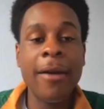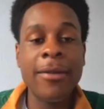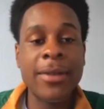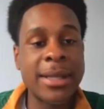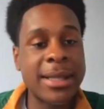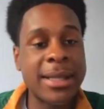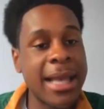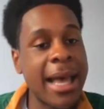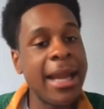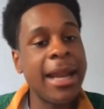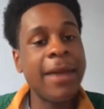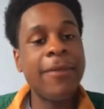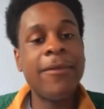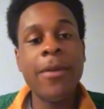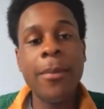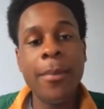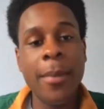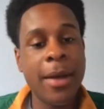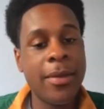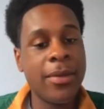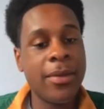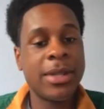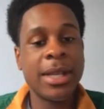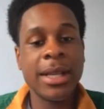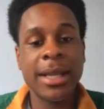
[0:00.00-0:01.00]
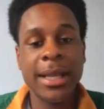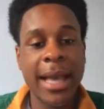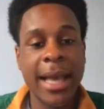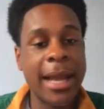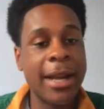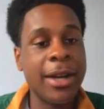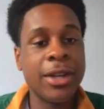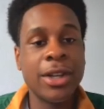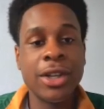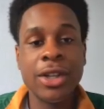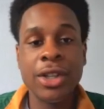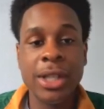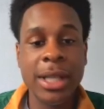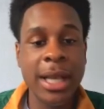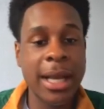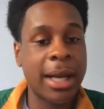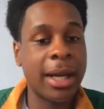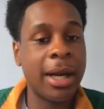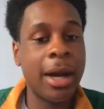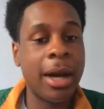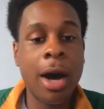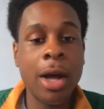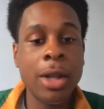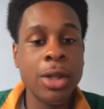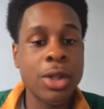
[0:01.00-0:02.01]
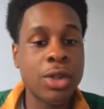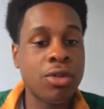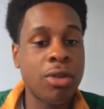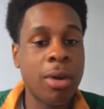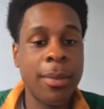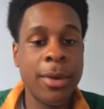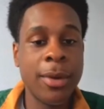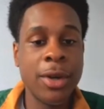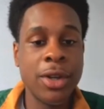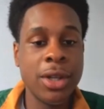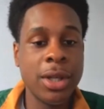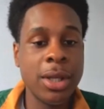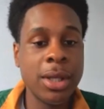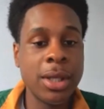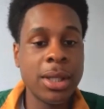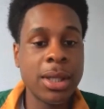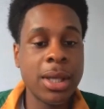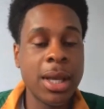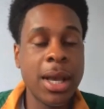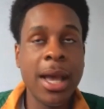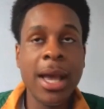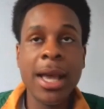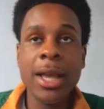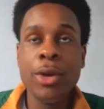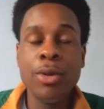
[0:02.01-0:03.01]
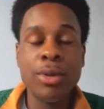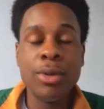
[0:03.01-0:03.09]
I've said it for months that Genge and Sinclair aren't scrummagers.